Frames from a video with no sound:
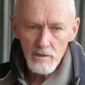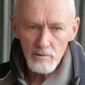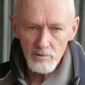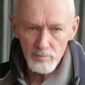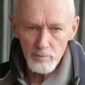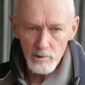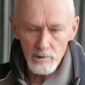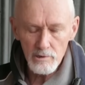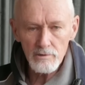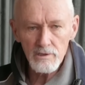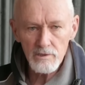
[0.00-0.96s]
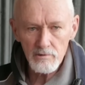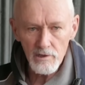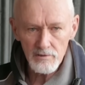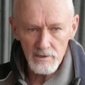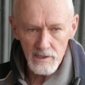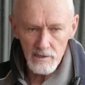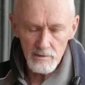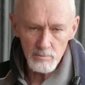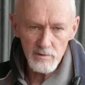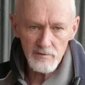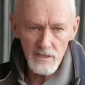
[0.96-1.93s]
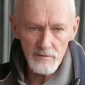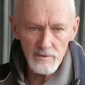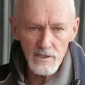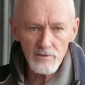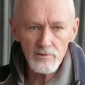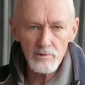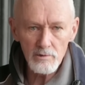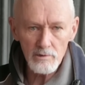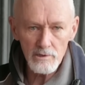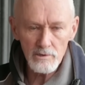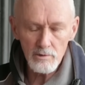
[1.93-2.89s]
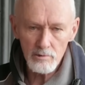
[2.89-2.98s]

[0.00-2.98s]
was murdered in Crescent Head, and we've covered that story